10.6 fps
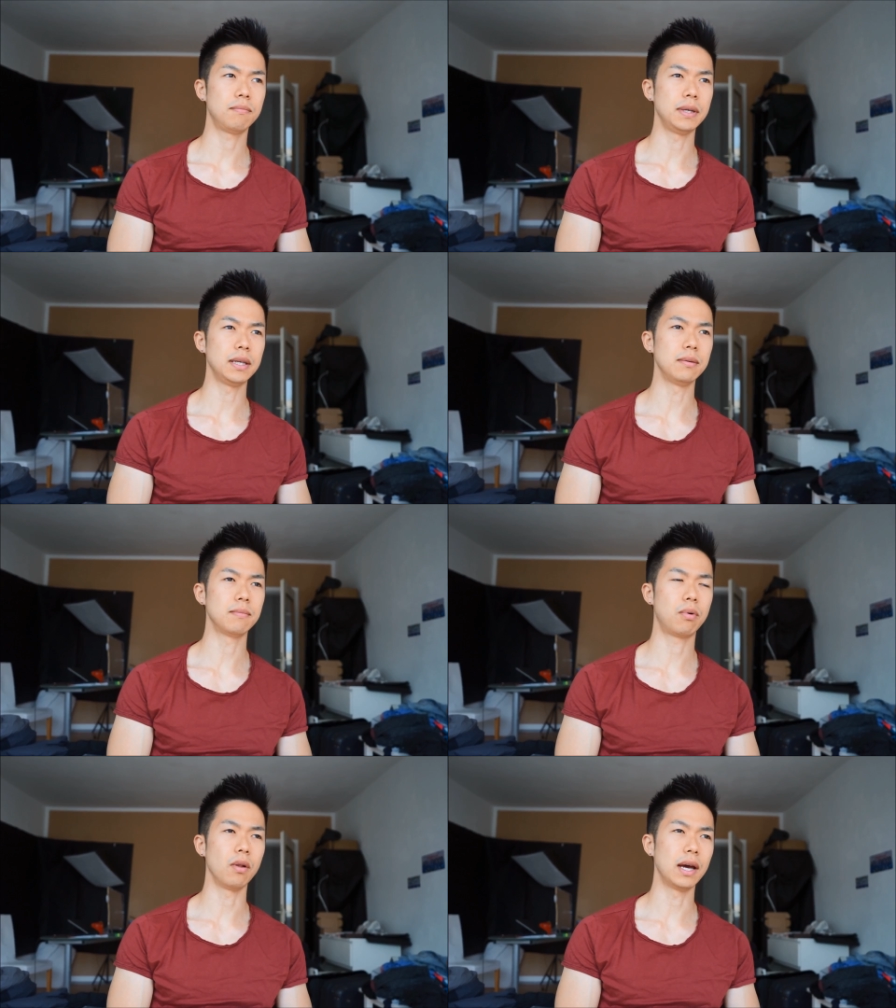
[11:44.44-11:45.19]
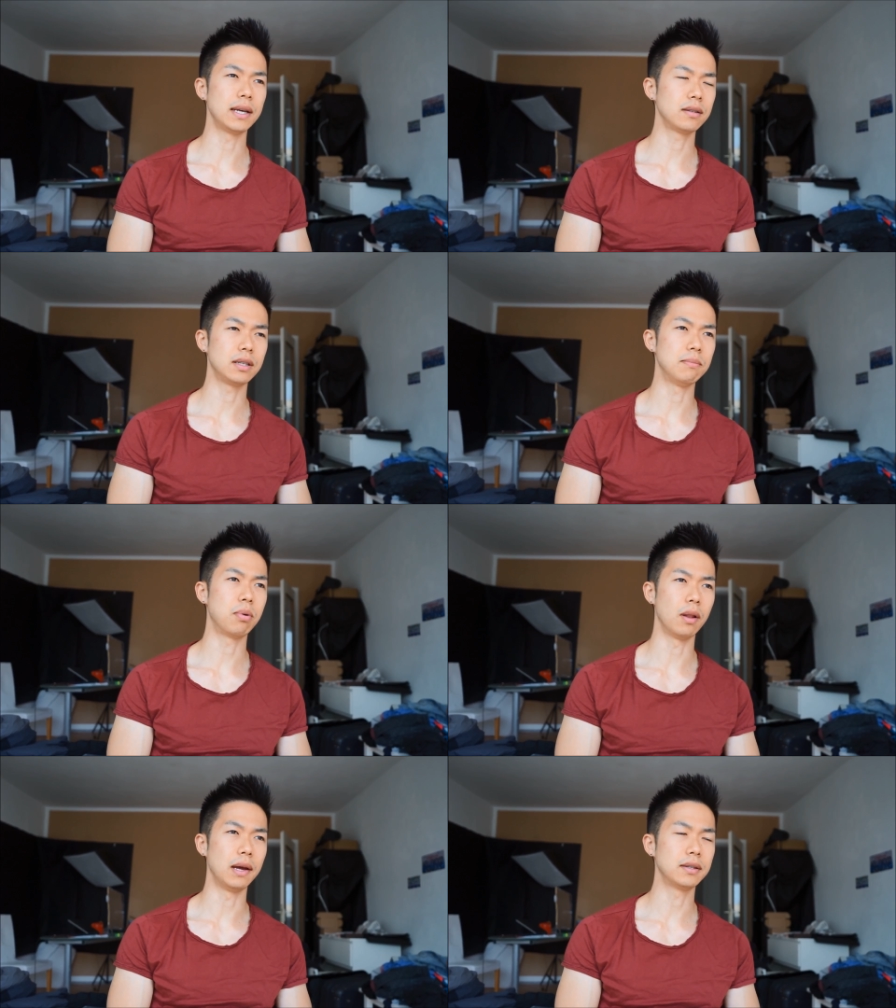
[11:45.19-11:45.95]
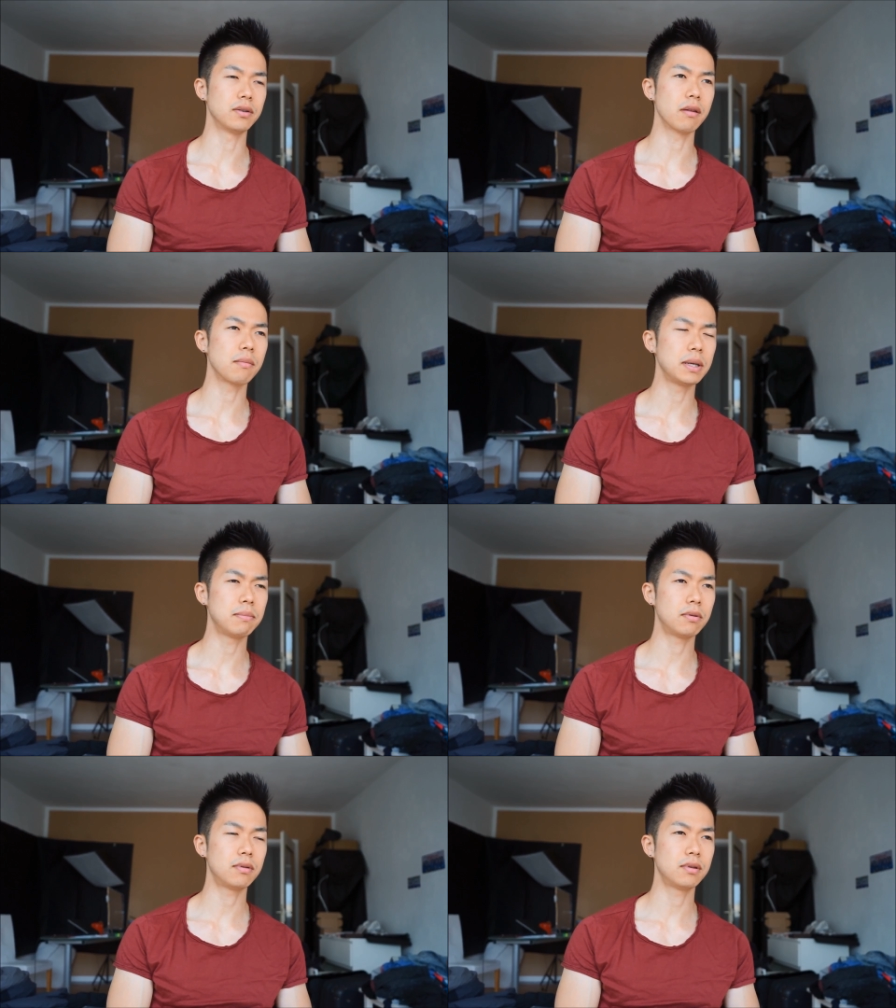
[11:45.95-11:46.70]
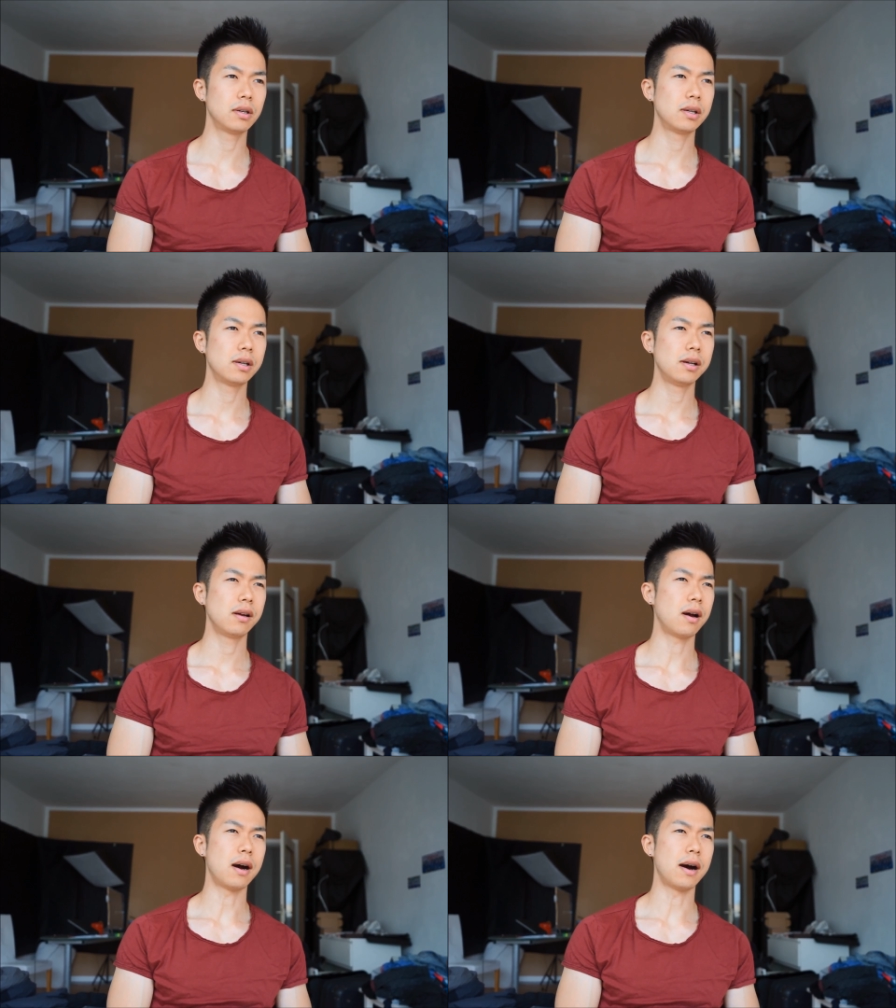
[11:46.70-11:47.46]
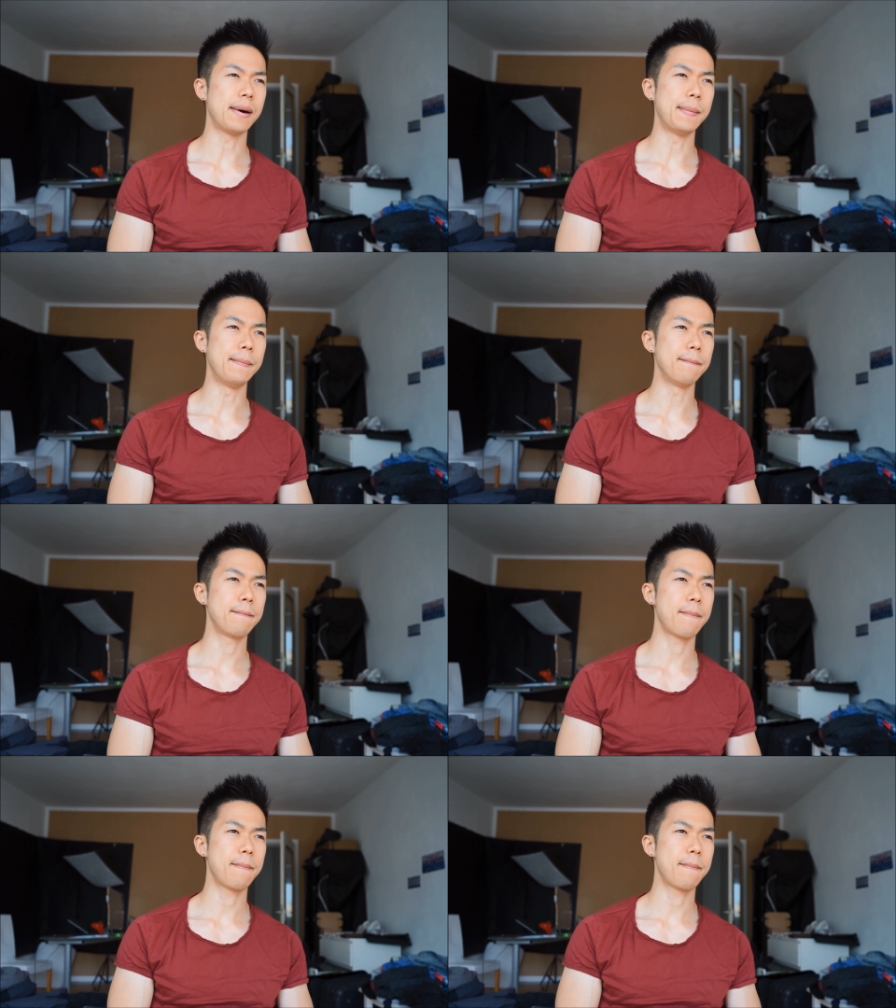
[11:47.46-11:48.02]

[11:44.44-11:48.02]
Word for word: be polite impolite to other people um,